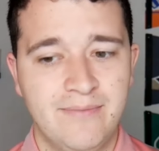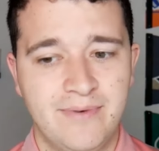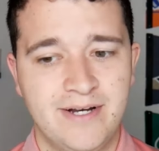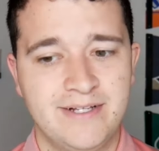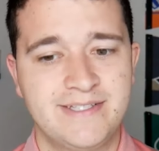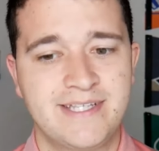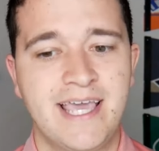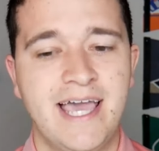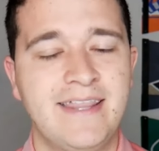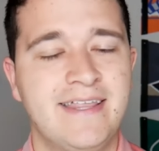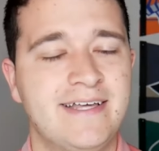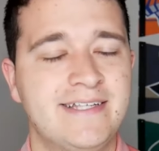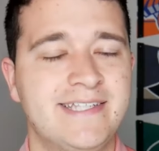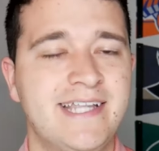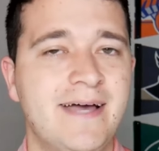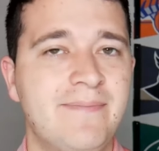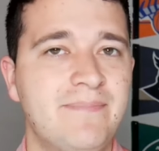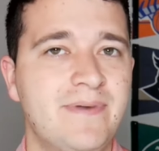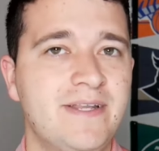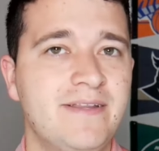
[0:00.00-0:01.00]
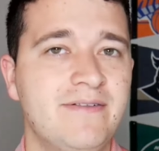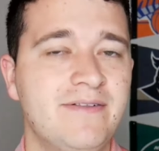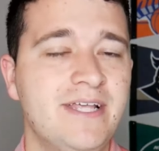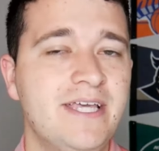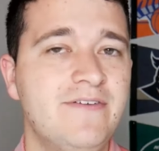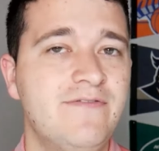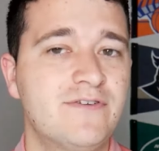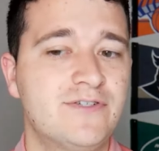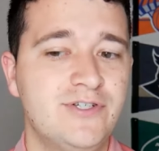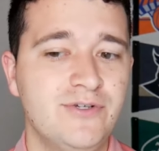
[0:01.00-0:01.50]
but it is a guy that has not been in the
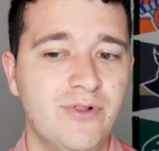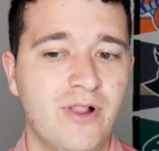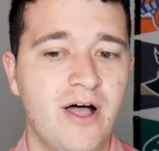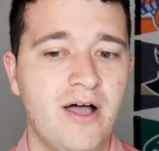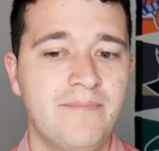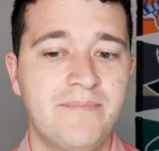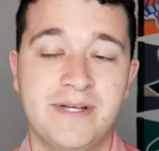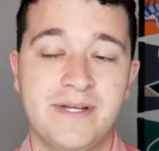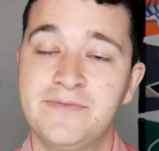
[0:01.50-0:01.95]
league for too long,